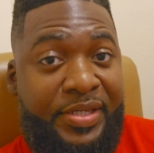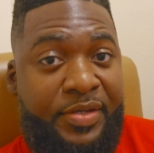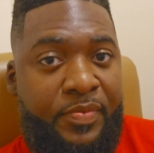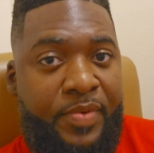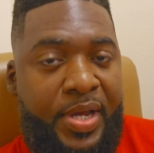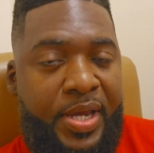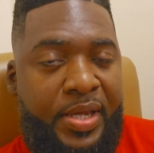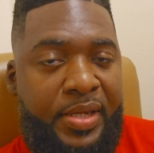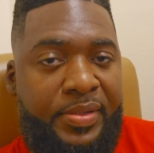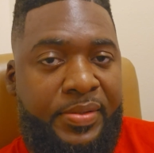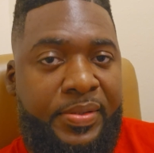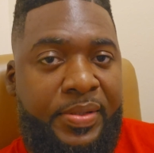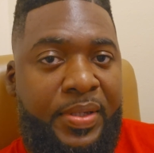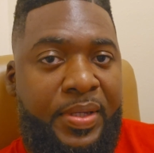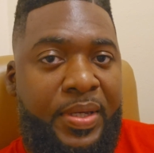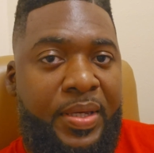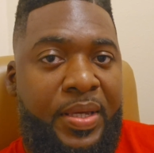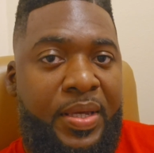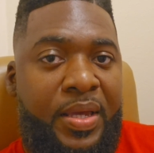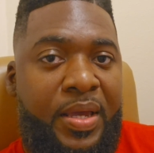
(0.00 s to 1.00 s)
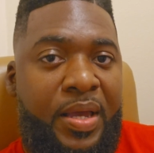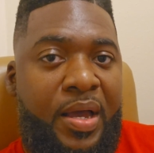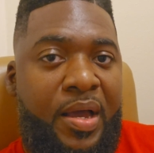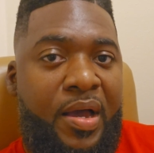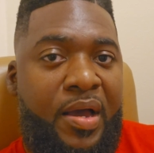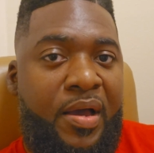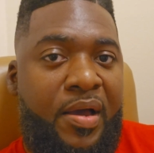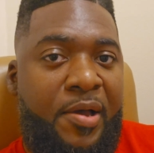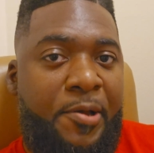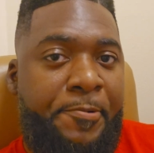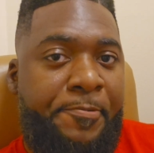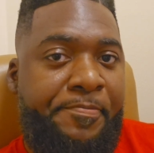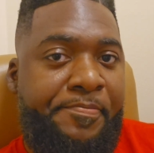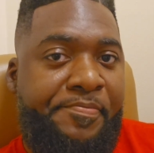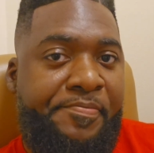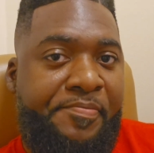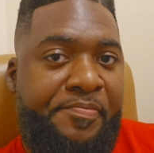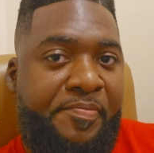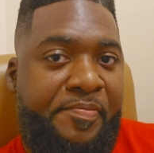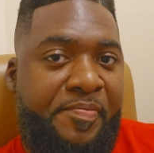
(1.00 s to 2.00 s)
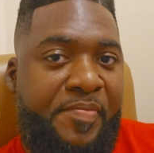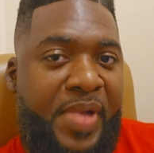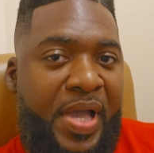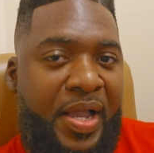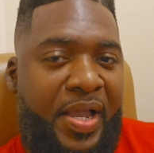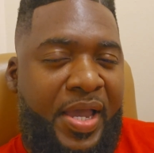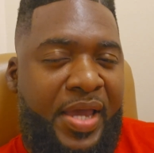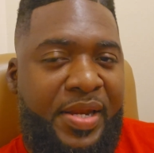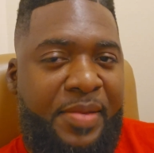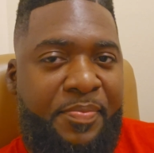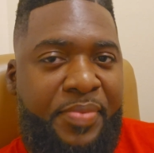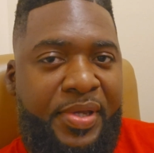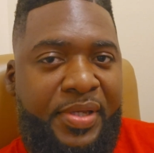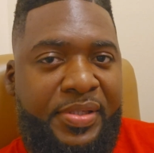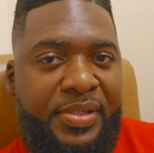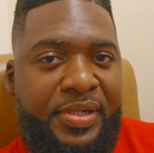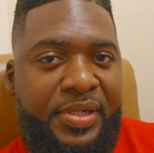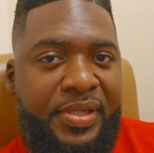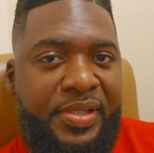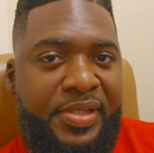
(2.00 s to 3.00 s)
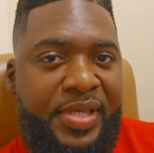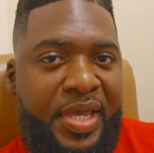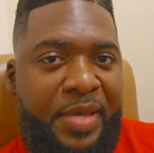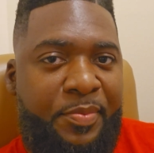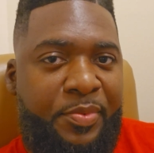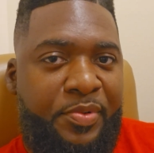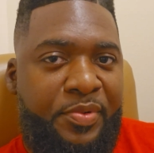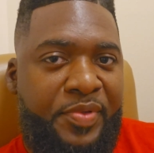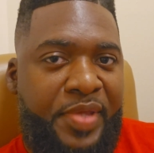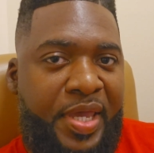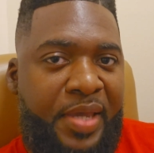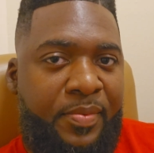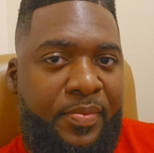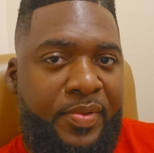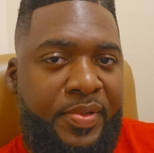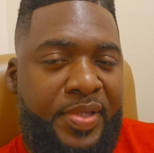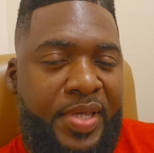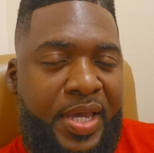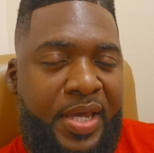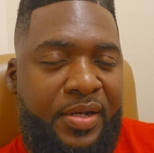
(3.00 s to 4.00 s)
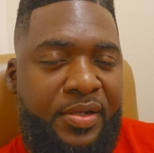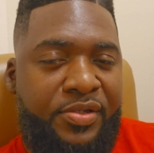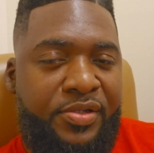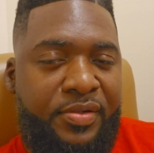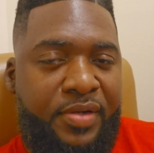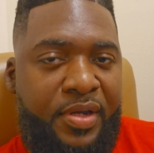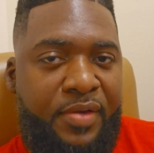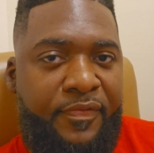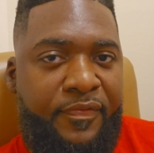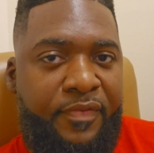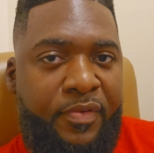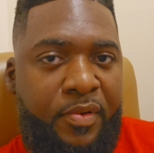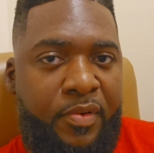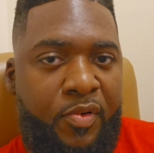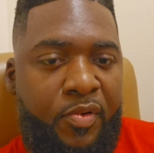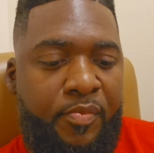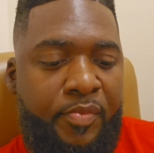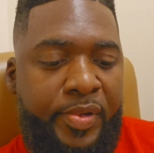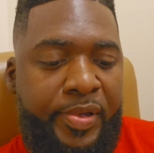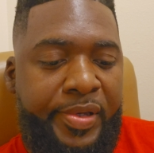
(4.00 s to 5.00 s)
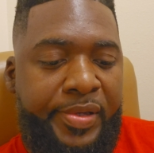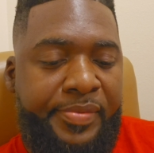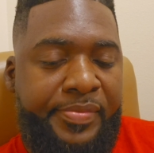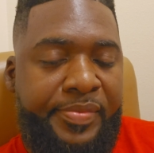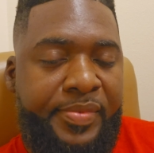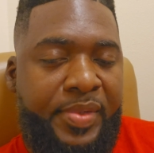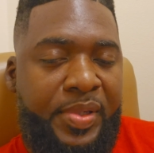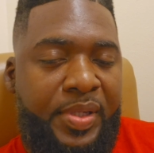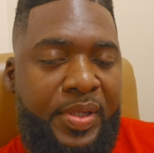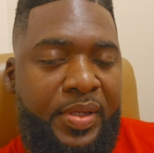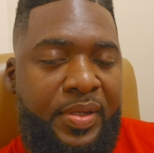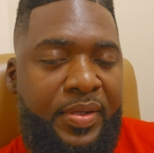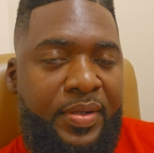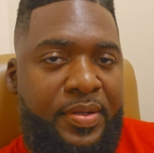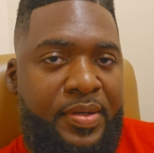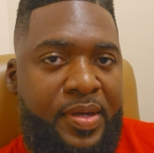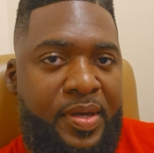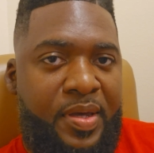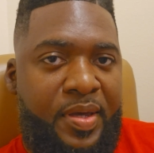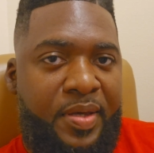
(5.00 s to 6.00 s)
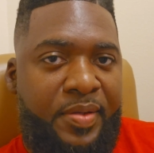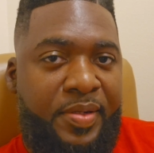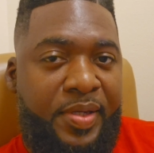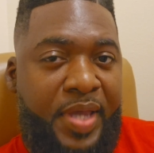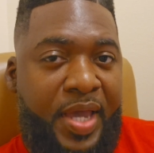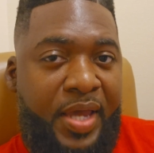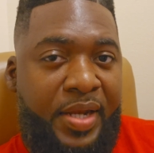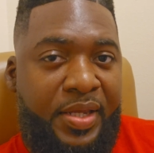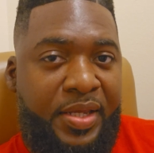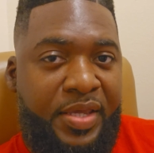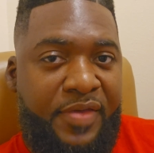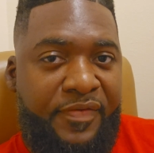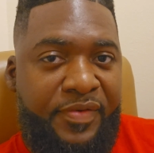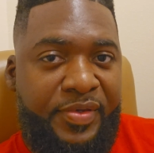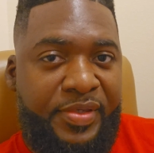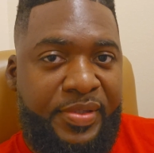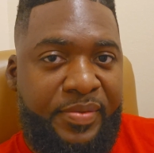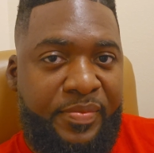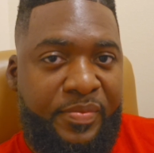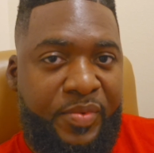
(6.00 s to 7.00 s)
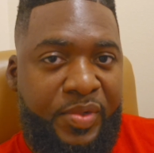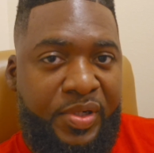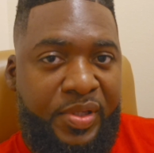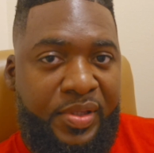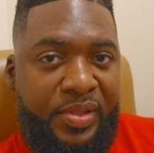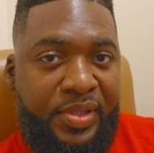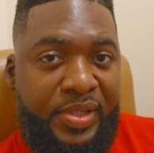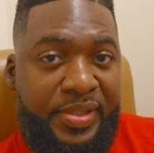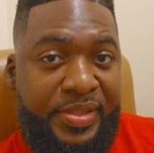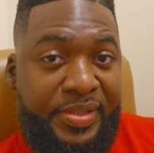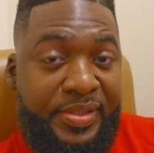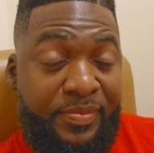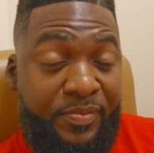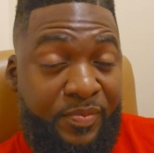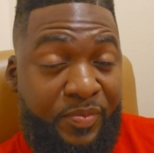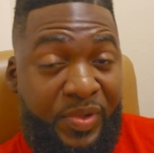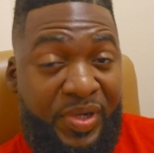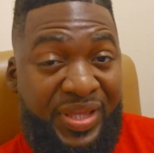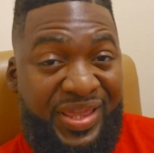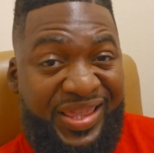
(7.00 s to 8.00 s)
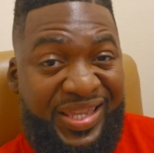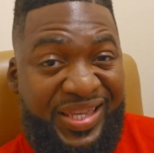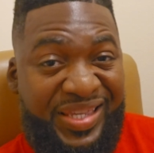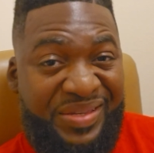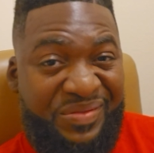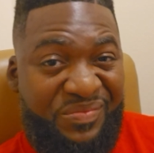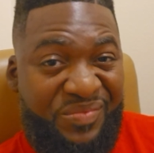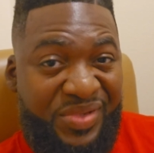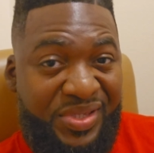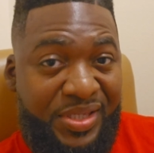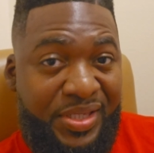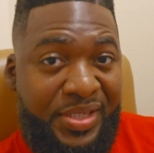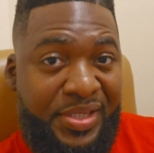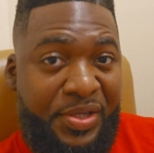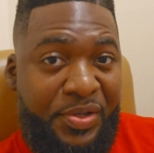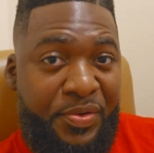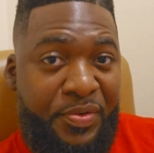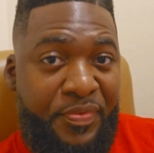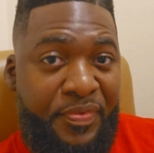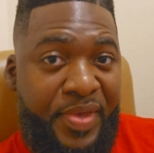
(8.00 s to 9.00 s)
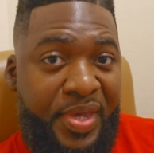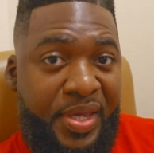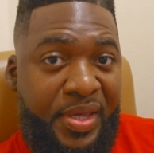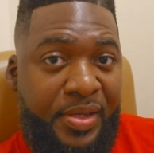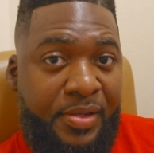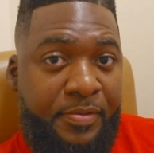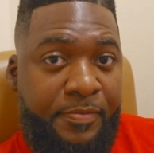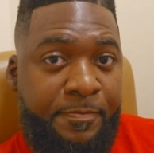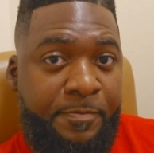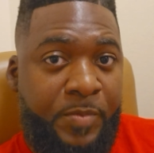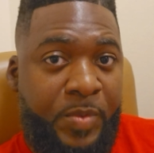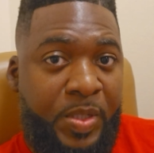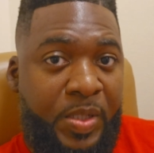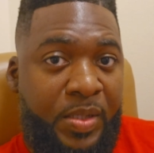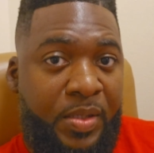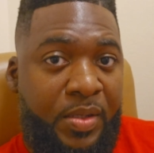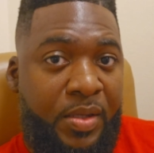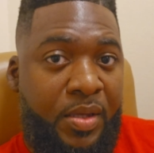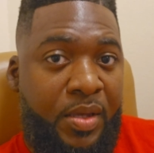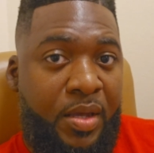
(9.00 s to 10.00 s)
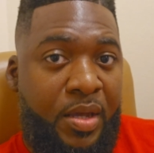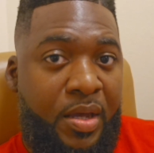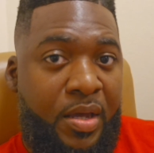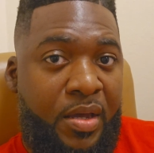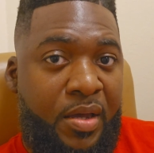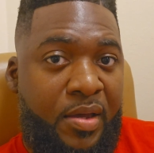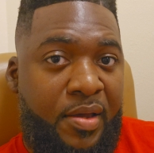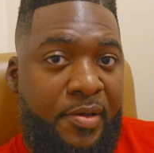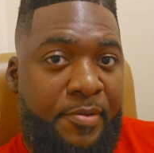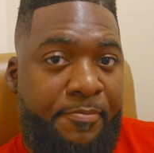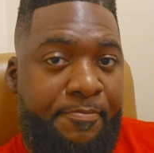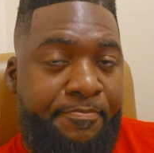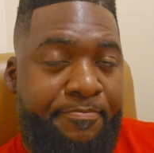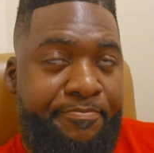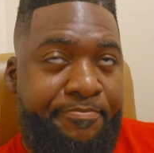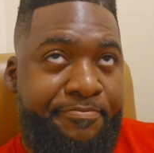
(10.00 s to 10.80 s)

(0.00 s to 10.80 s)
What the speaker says: right? I kind of picked an example that was kind of straightforward, but to kind of give you some realism with this whole thing, um,